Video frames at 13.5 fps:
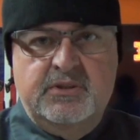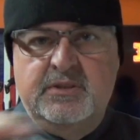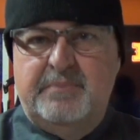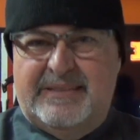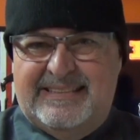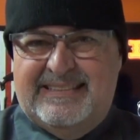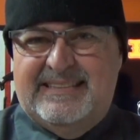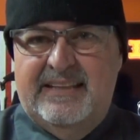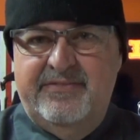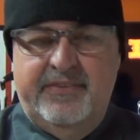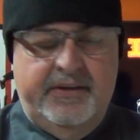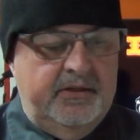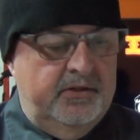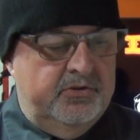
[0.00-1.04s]

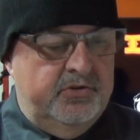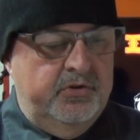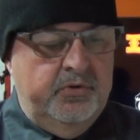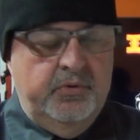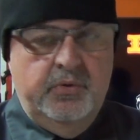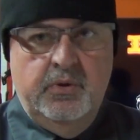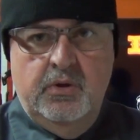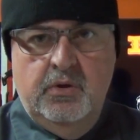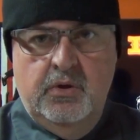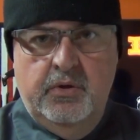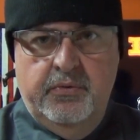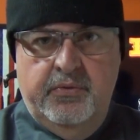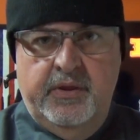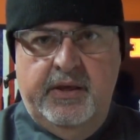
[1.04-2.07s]
specific to
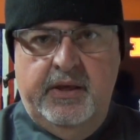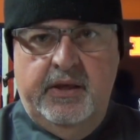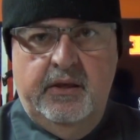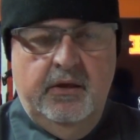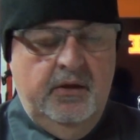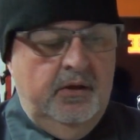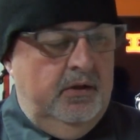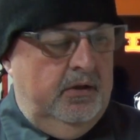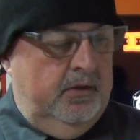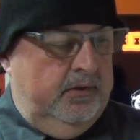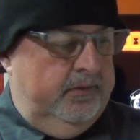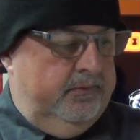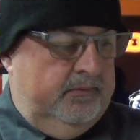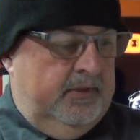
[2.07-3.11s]
the,
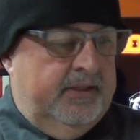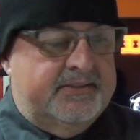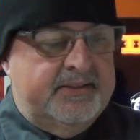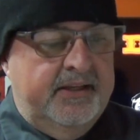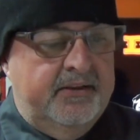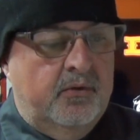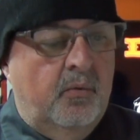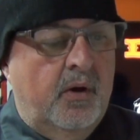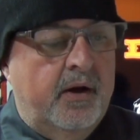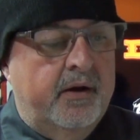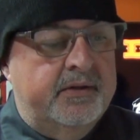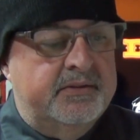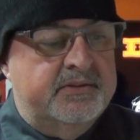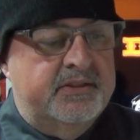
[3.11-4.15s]
let's say, the
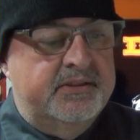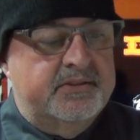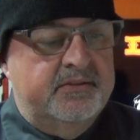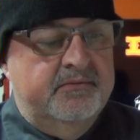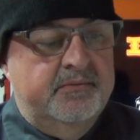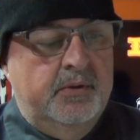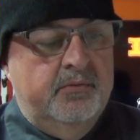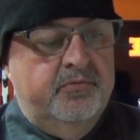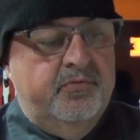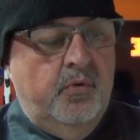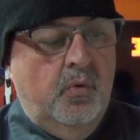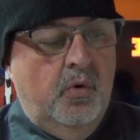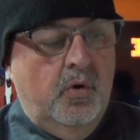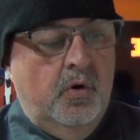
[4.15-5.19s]
wiring system
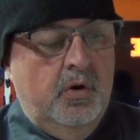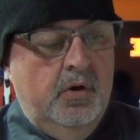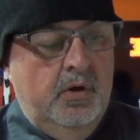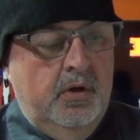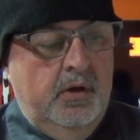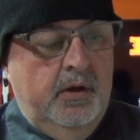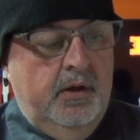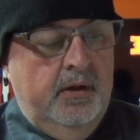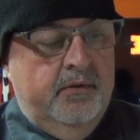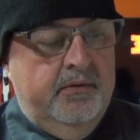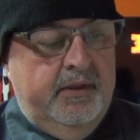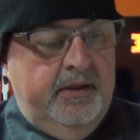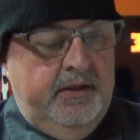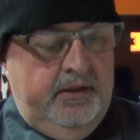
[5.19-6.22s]
for
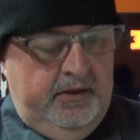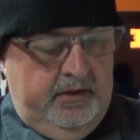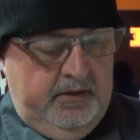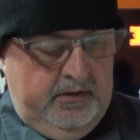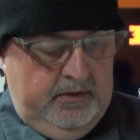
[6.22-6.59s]
the